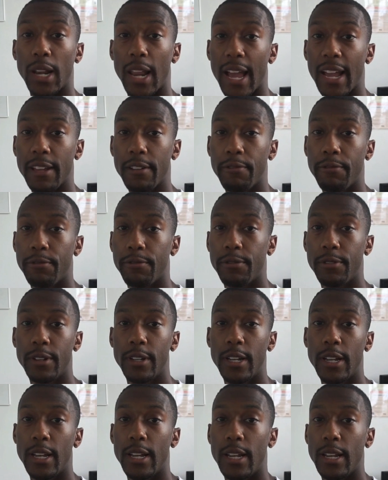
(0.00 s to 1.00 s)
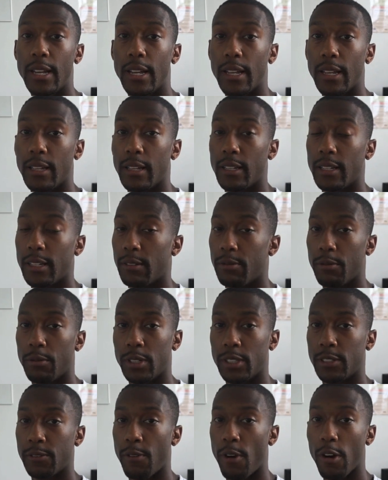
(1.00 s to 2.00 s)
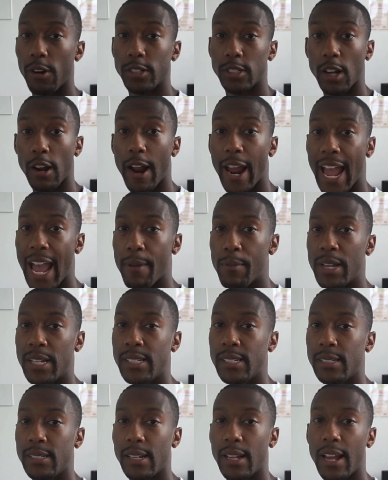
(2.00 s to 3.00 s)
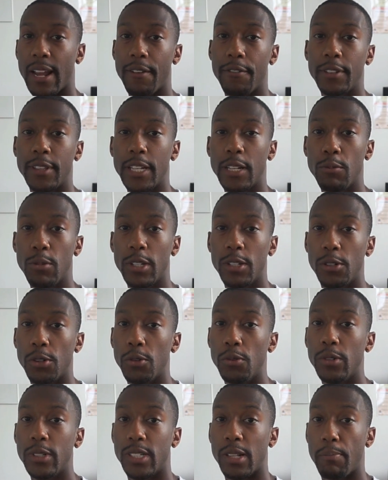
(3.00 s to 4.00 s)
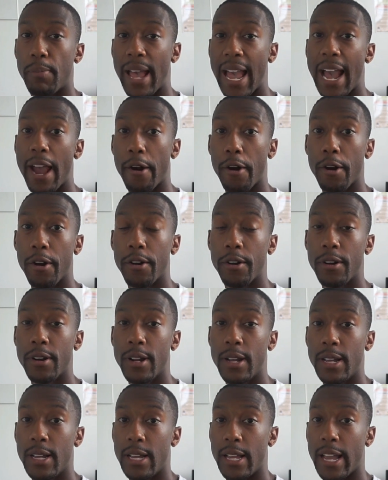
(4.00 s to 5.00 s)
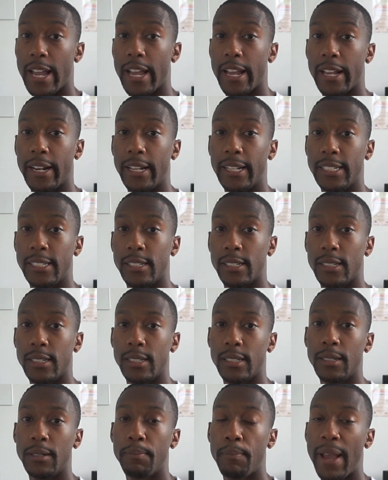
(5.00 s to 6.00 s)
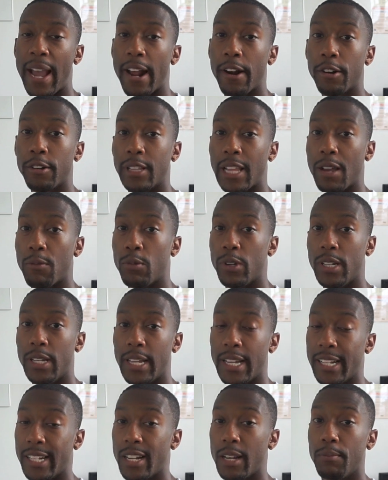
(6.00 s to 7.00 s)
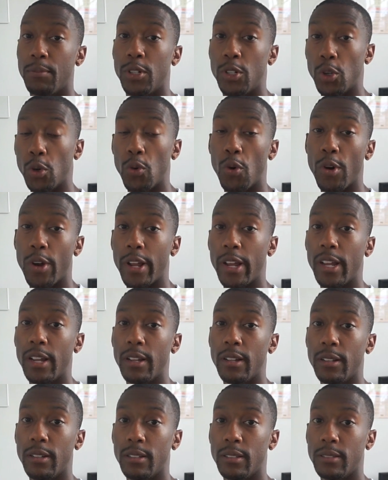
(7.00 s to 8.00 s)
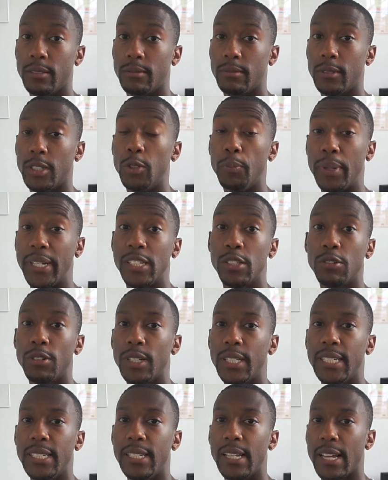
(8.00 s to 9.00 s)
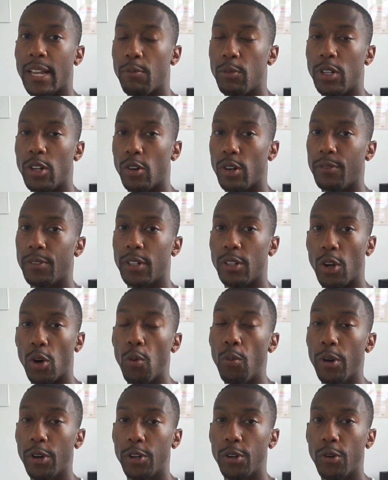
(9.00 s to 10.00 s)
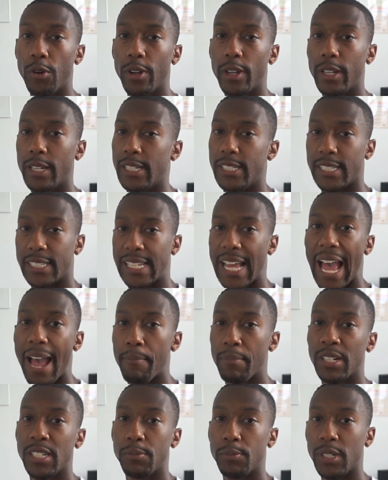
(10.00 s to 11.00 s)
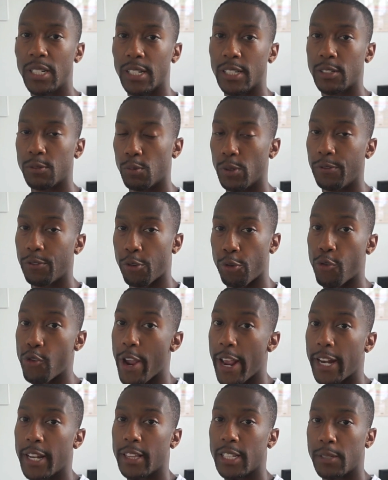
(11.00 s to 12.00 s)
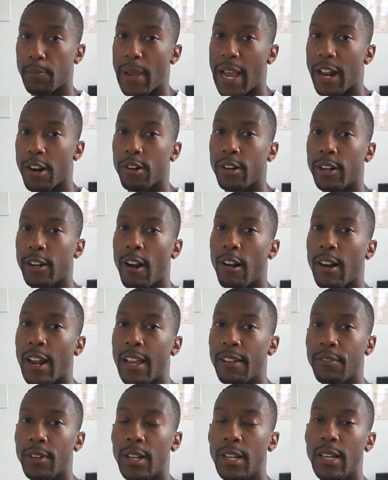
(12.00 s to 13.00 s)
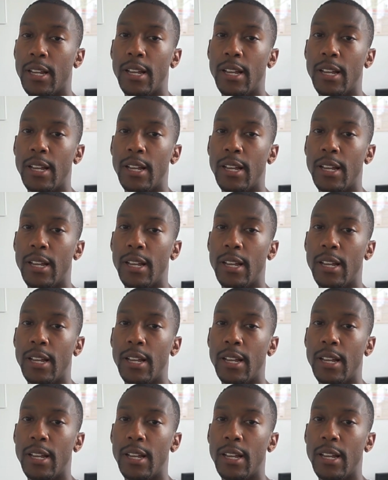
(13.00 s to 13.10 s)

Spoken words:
in life. As far as our habits, everything we do is a pattern, and it's a pattern that we end up doing habitually, and we don't even know we're doing it. It just happens because we've created this pattern in our life.